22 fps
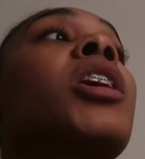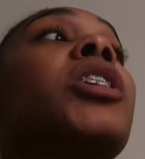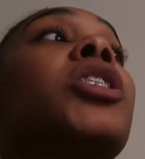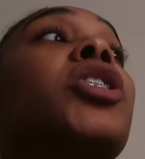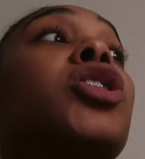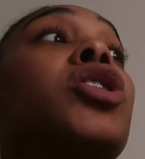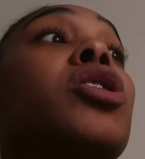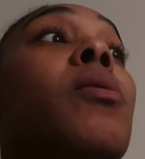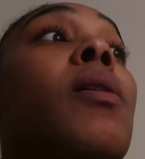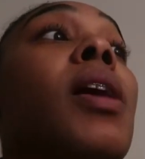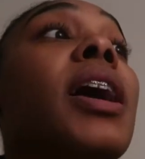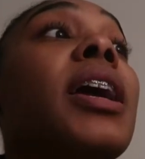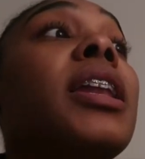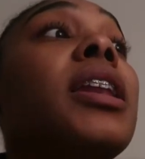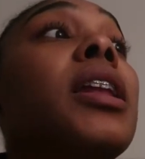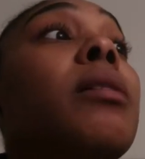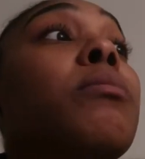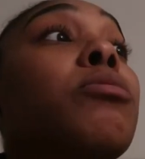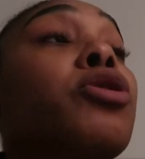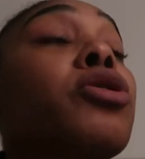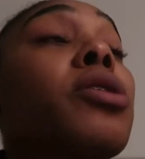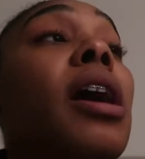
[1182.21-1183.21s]
So I end
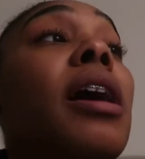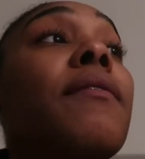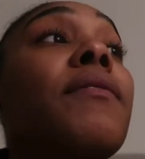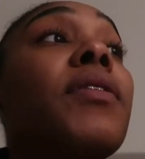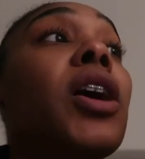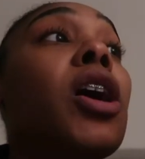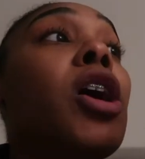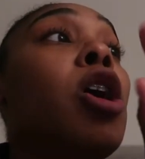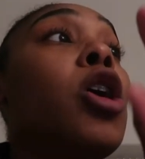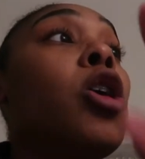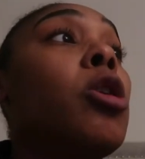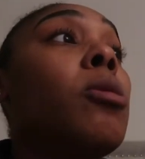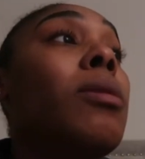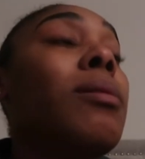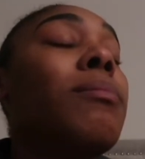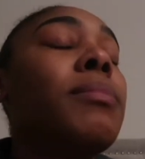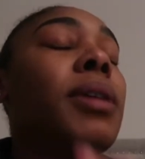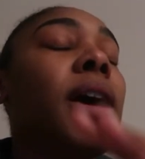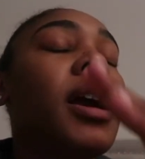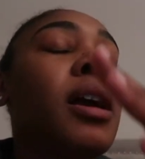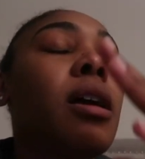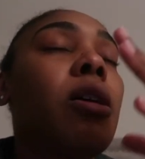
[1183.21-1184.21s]
up driving home. I'm
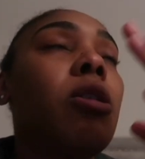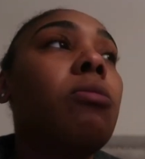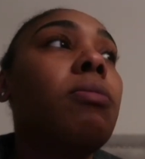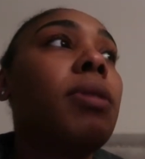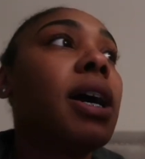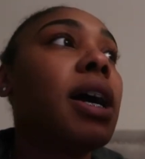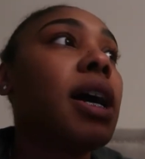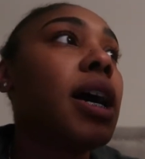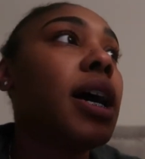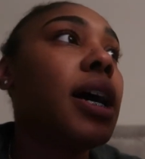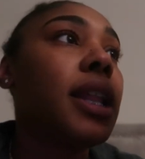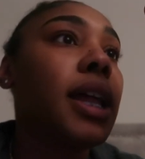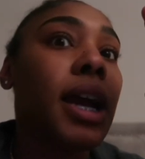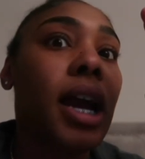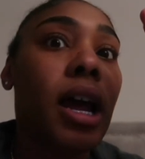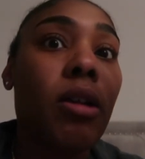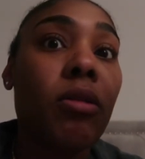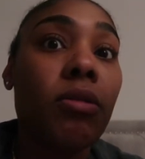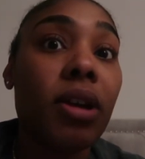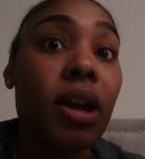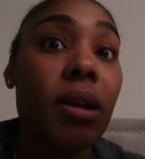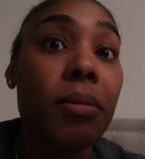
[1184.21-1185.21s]
like, "Oh my God, like, I
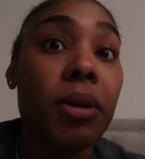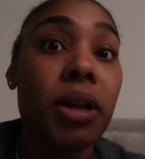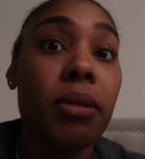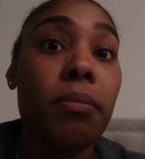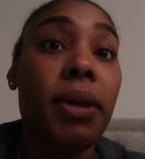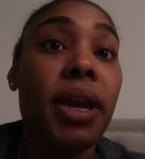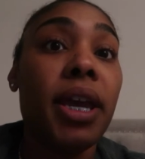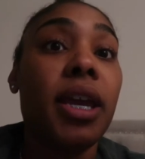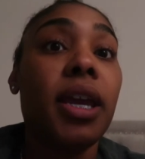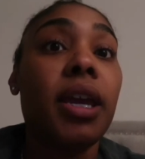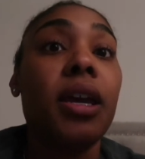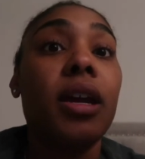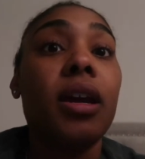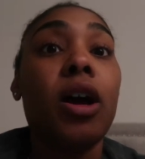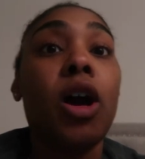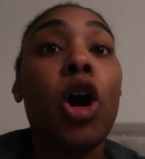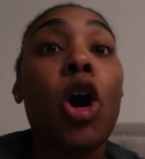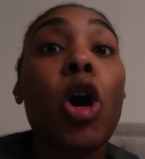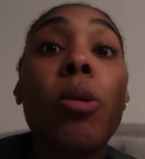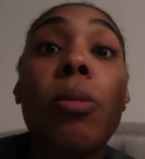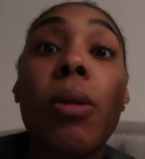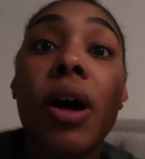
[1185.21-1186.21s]
don't think I'm gonna make it
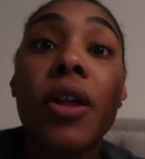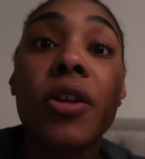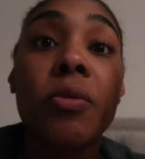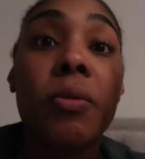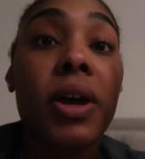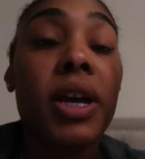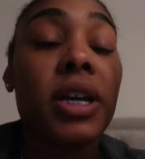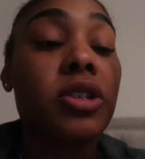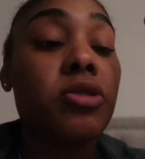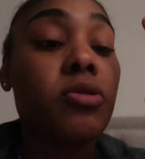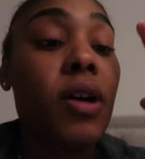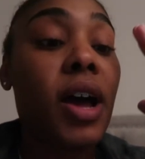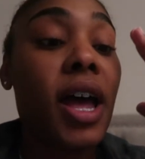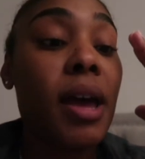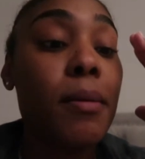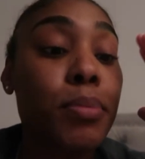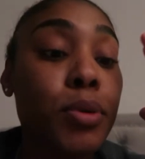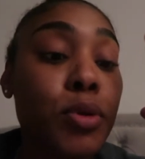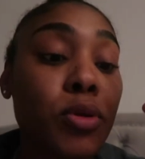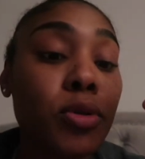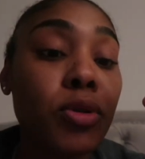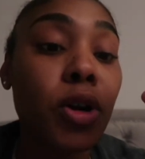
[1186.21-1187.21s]
home all the way." So I
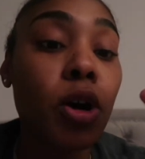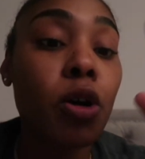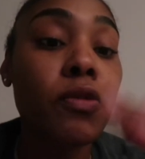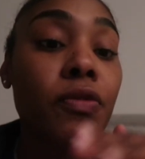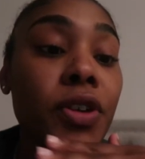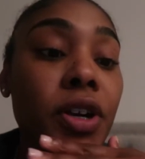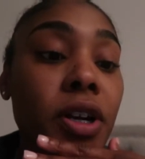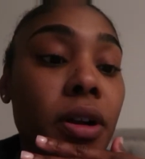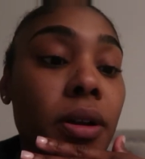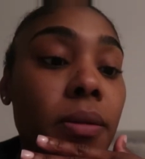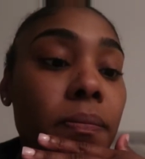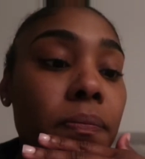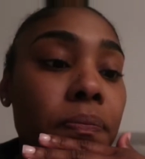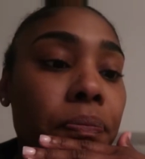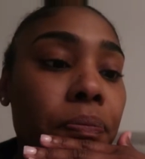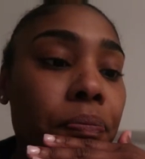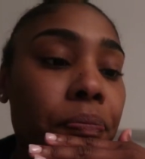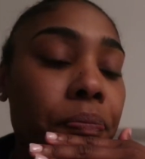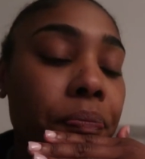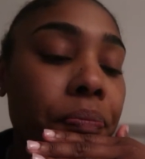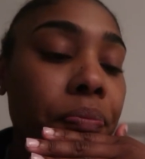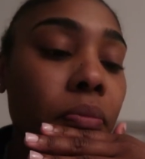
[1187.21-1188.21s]
had pulled over
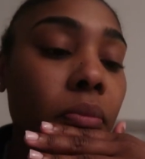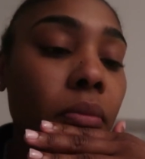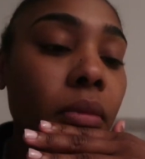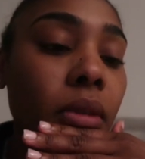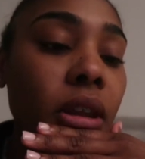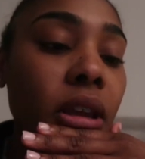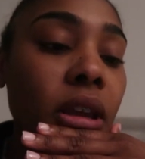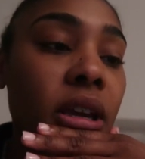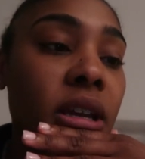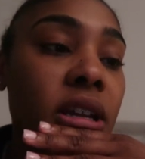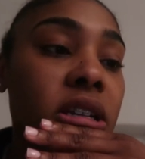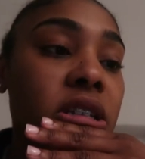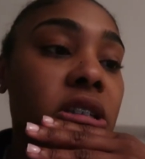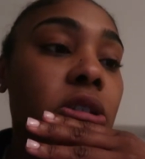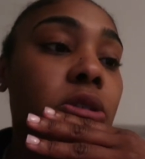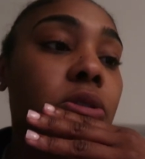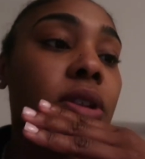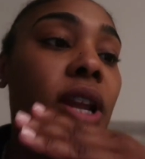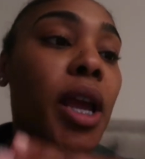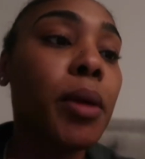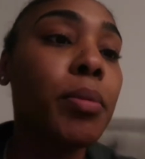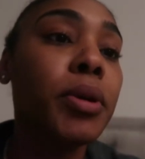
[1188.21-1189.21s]
in this
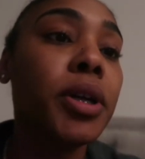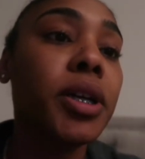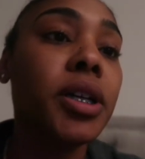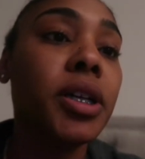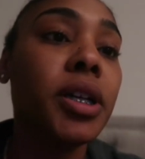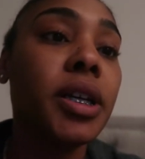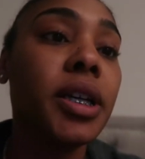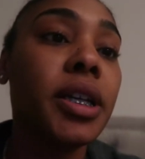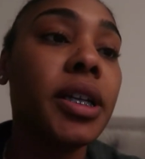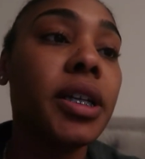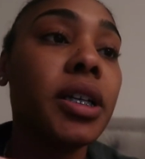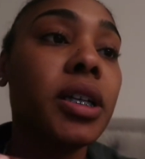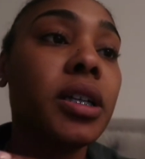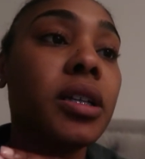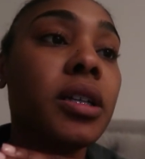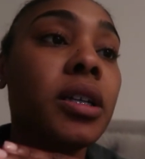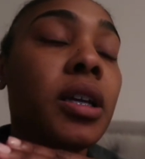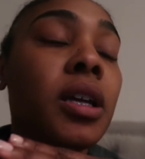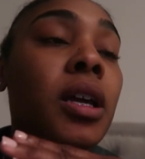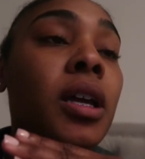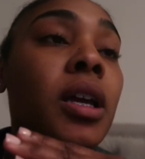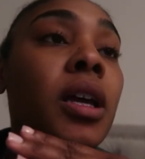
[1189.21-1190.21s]
little neighborhood.
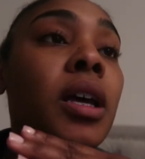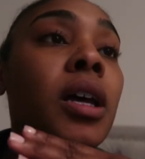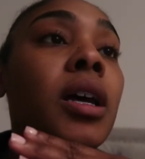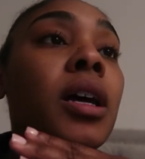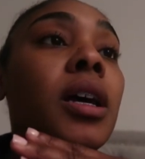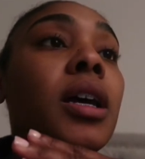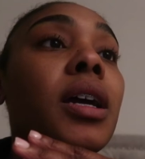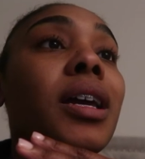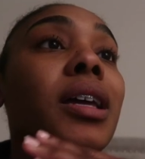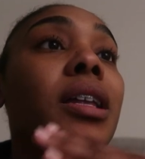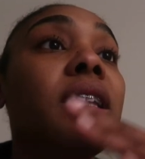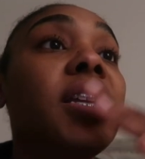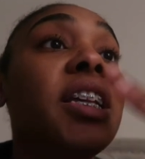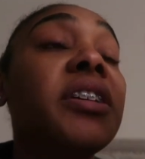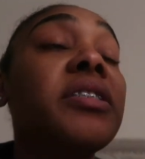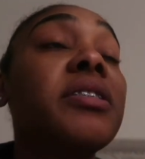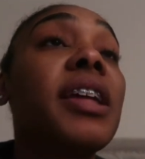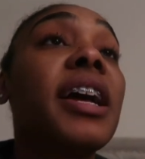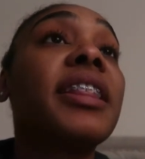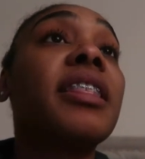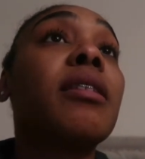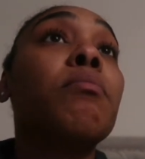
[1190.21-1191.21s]

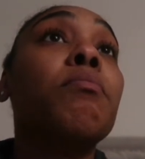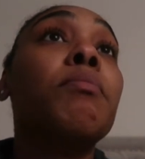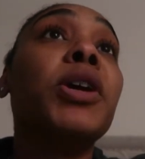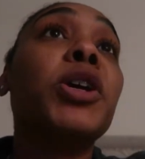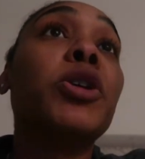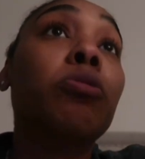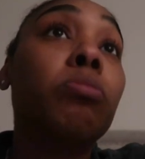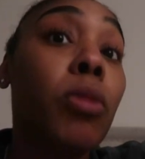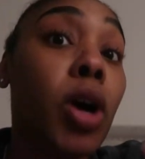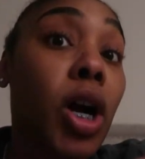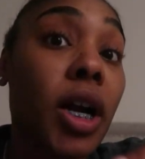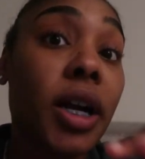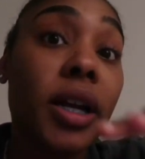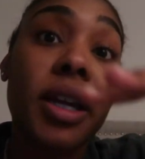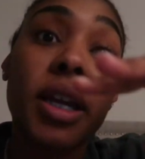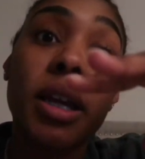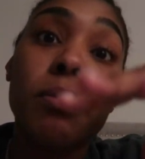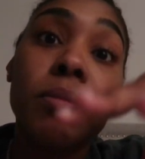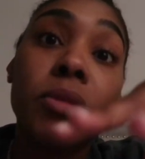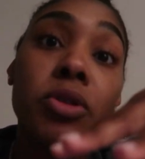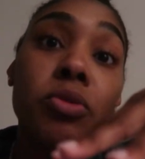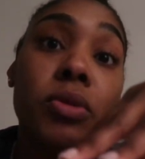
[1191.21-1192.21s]
It's like the middle mark
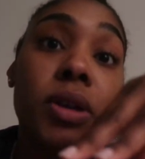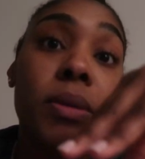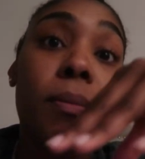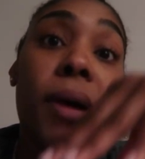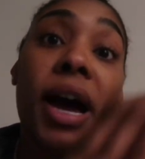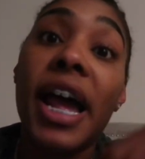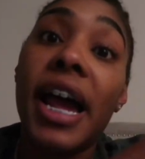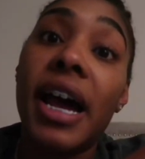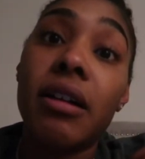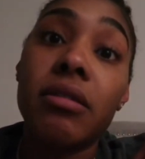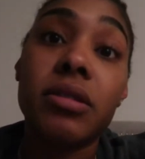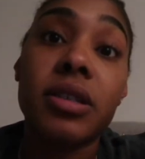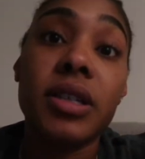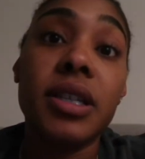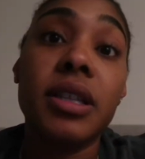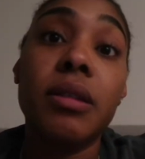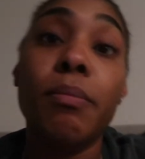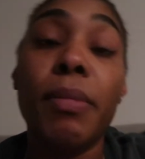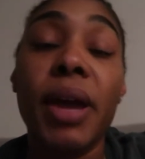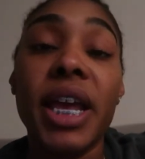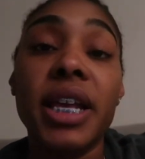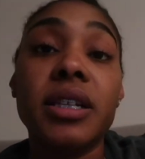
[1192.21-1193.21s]
in between my house and
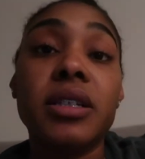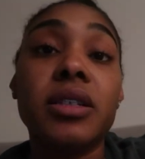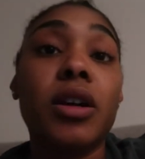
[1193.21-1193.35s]
the base.